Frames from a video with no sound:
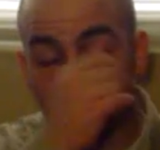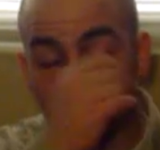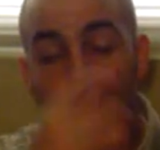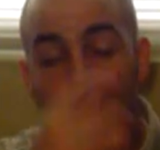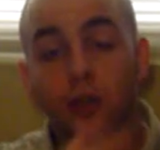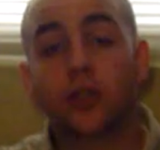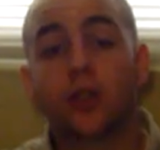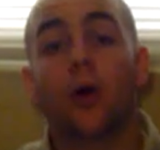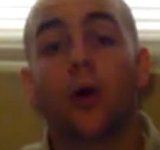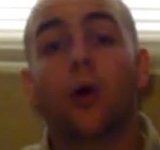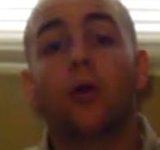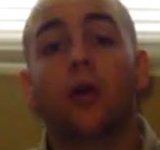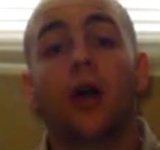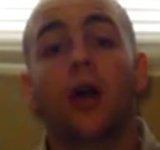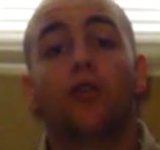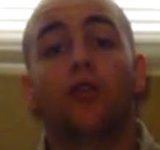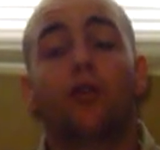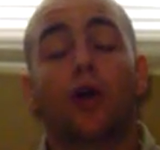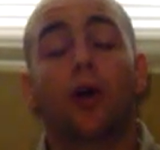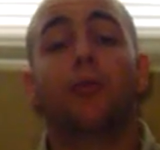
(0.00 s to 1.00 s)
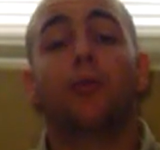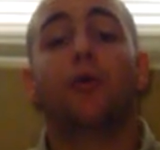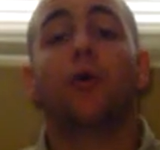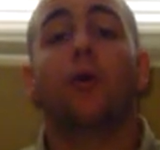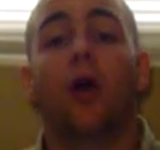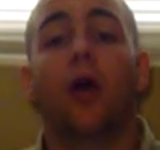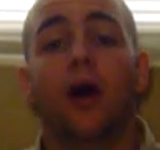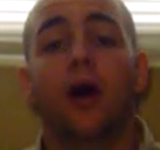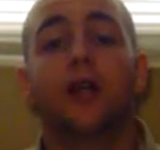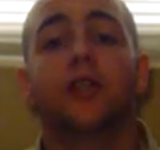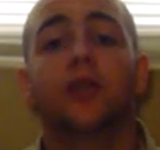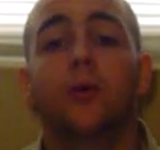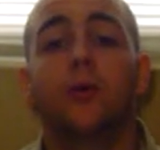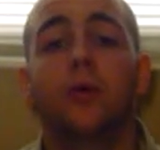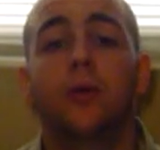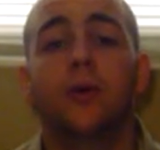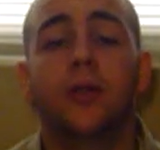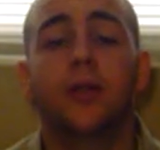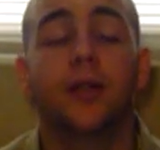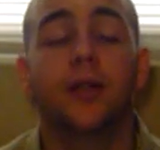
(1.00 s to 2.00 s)
this for his whole life, right up through high
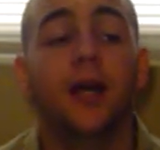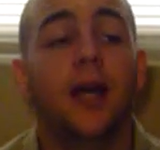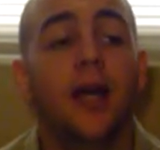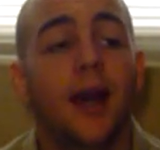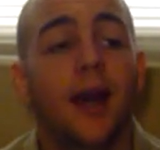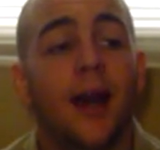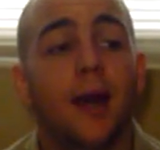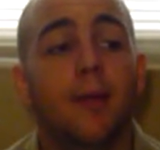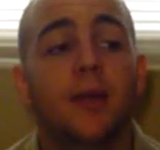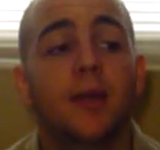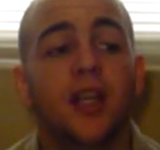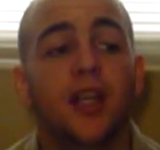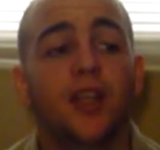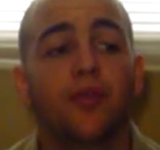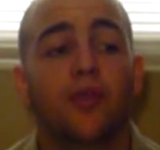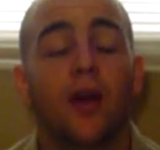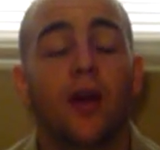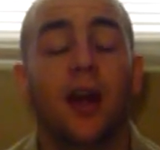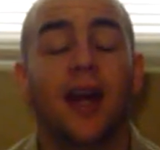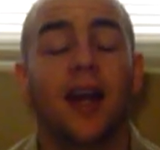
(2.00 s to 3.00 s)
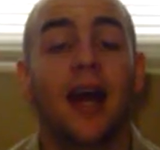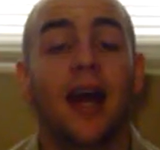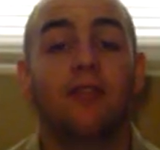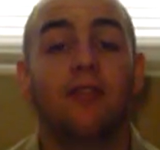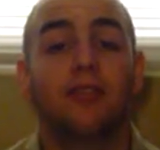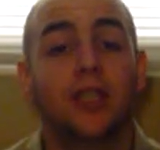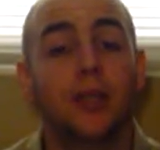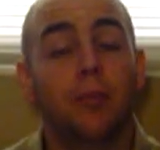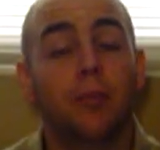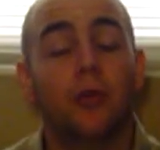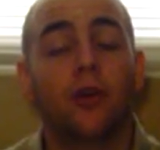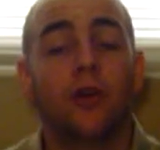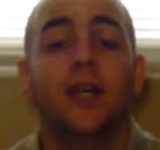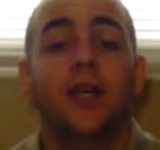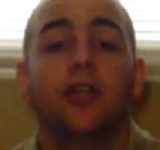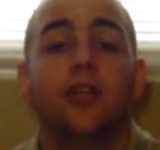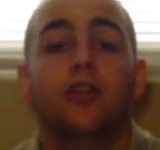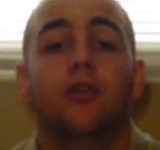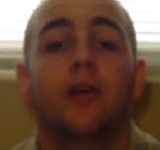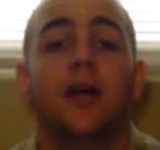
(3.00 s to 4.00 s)
school. And him and his friend have
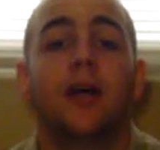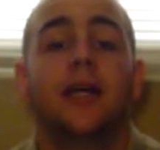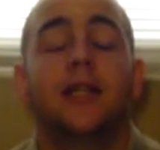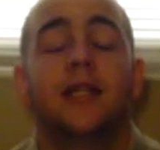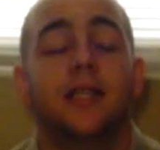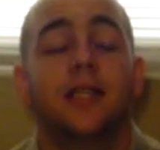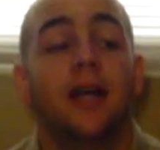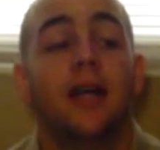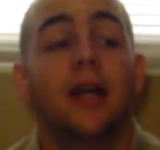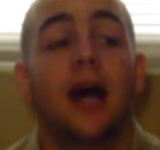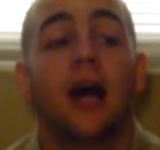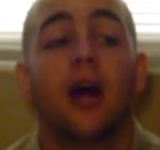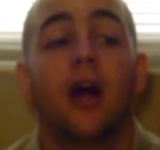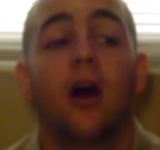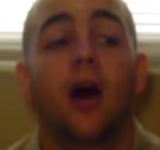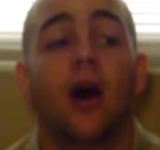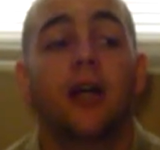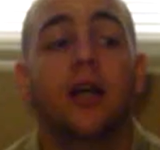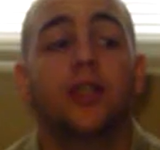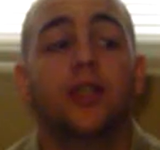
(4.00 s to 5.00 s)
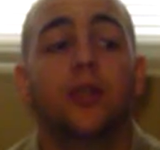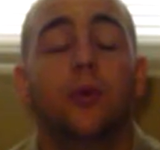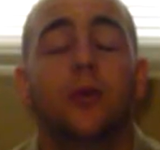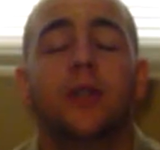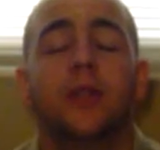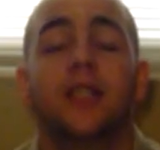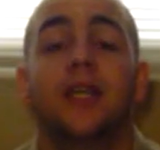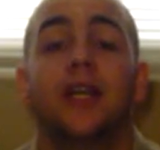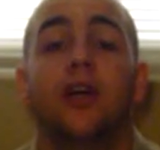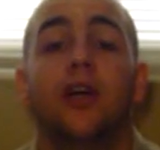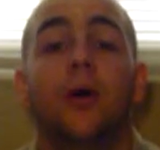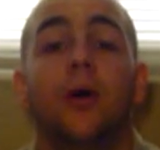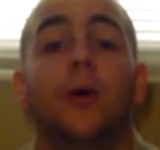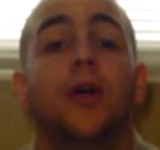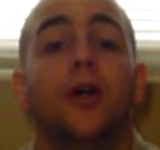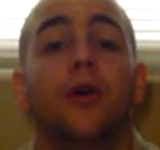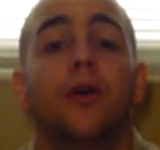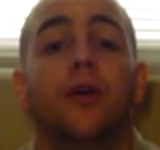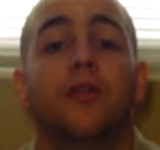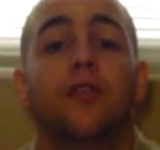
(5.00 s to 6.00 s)
similar interests. And out of high school, instead of
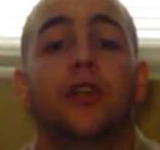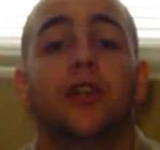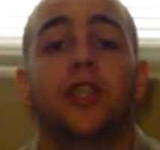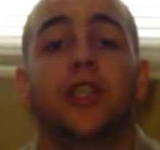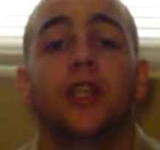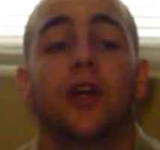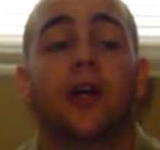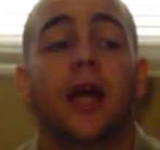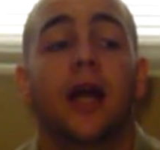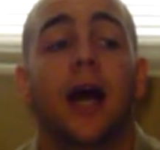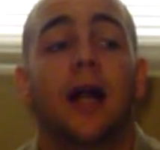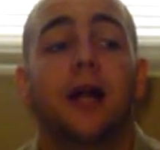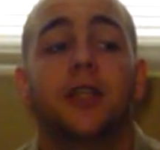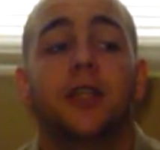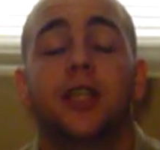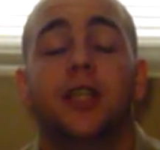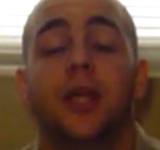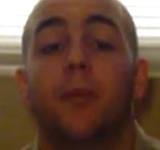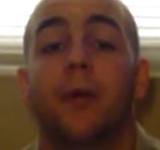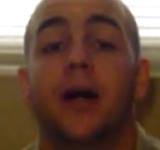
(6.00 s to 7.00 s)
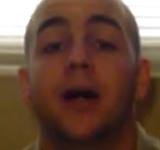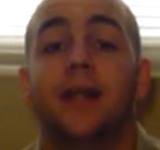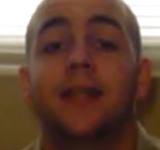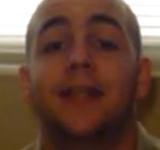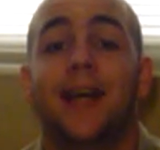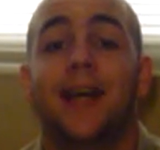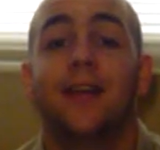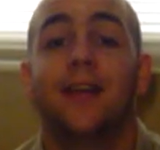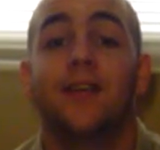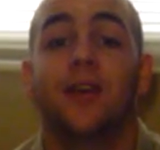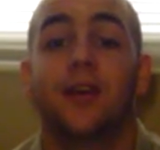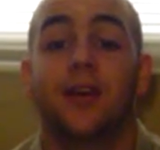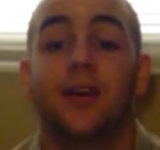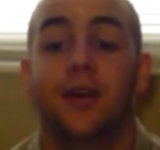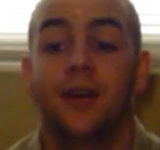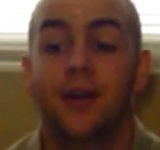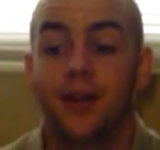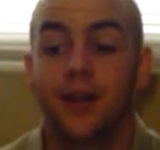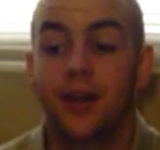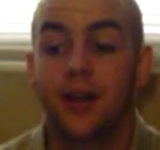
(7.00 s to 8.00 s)
going to university or college, they wanted to take
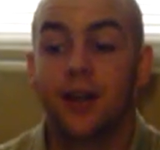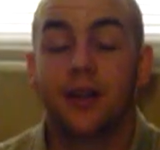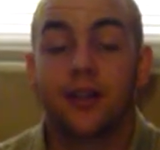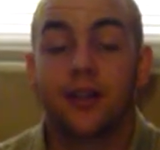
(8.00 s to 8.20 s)
their